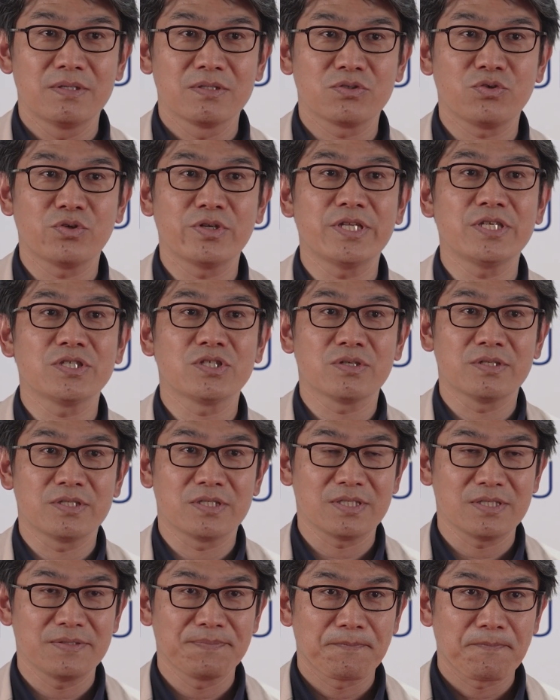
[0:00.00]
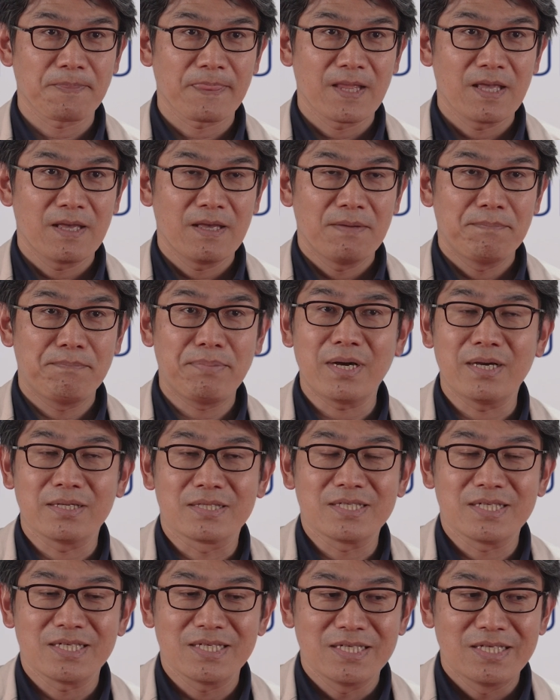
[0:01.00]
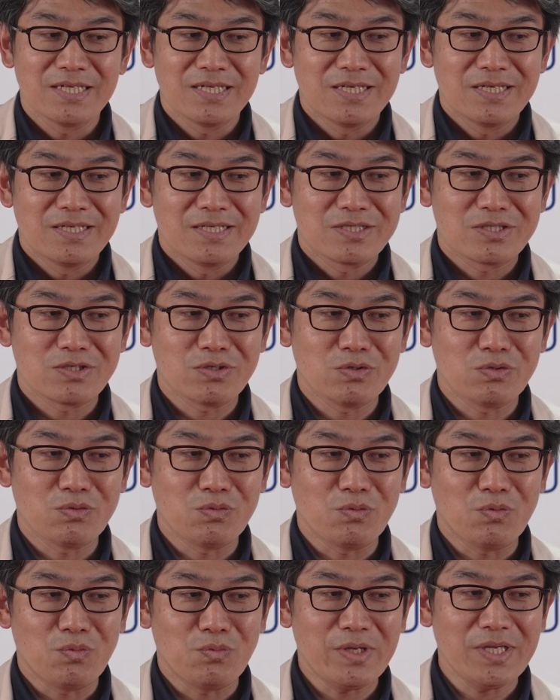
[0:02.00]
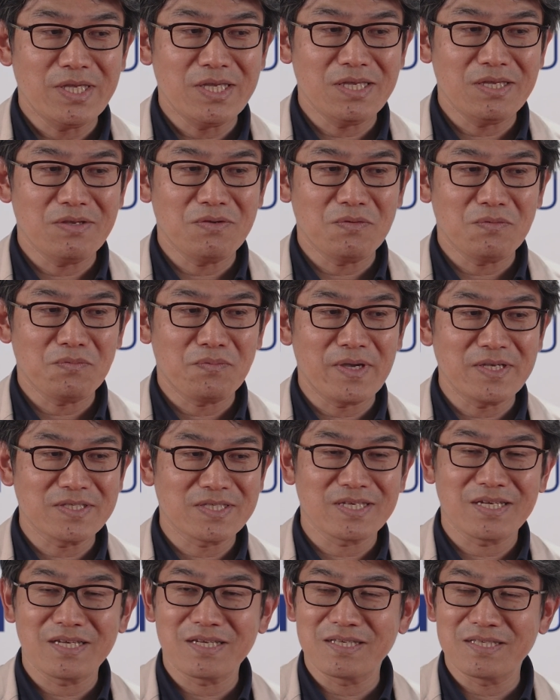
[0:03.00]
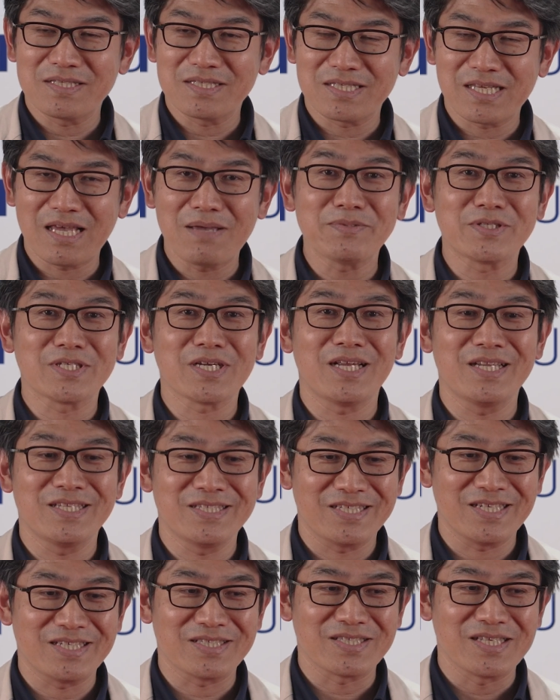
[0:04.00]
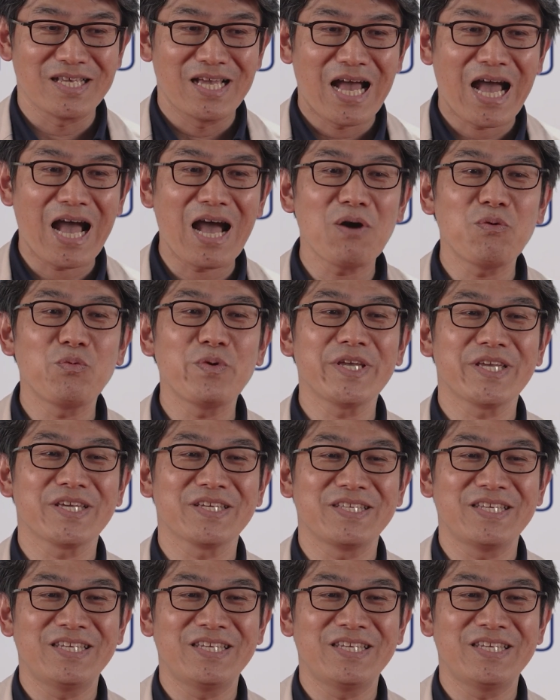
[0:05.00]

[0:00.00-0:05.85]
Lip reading: traditions. But so we face the same challenges. How we can